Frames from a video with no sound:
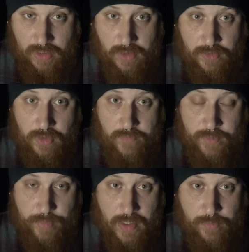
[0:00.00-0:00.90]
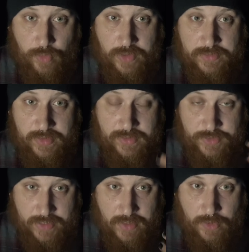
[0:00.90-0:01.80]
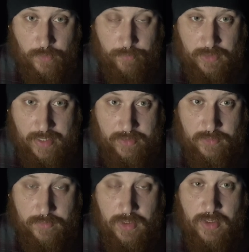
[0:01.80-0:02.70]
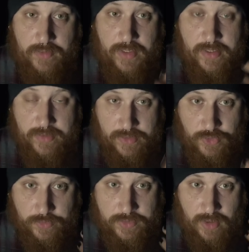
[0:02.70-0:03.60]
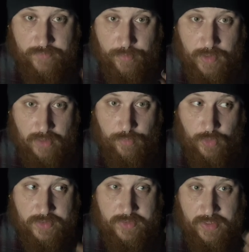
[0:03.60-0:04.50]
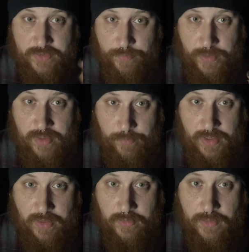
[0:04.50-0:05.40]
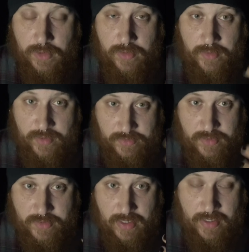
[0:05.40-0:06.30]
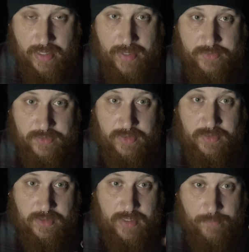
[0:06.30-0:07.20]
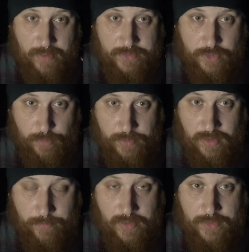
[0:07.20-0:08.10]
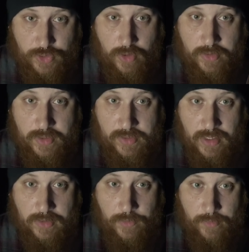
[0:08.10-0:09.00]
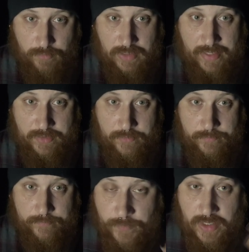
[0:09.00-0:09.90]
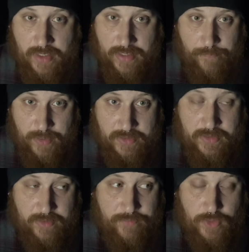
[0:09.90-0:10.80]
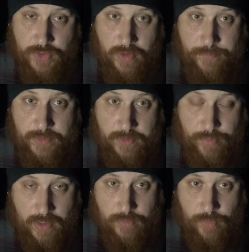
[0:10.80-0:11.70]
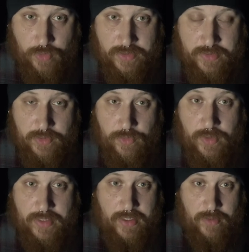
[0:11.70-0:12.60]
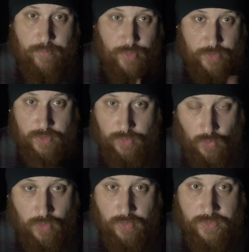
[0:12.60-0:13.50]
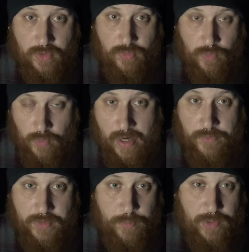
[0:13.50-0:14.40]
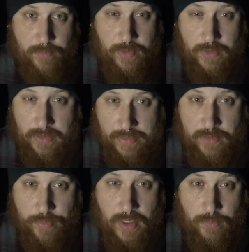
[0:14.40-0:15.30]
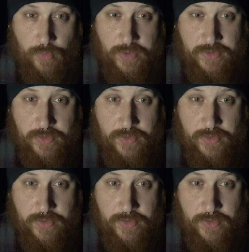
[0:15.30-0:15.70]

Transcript: color of the Proud Boys is yellow and black. The initials of the Proud Boys is PB. This is not an accident that they made their PB shirt yellow and black yeah, they picked a different script than the Proud Boys do, and they didn't put the laurels around the PB like the Proud Boys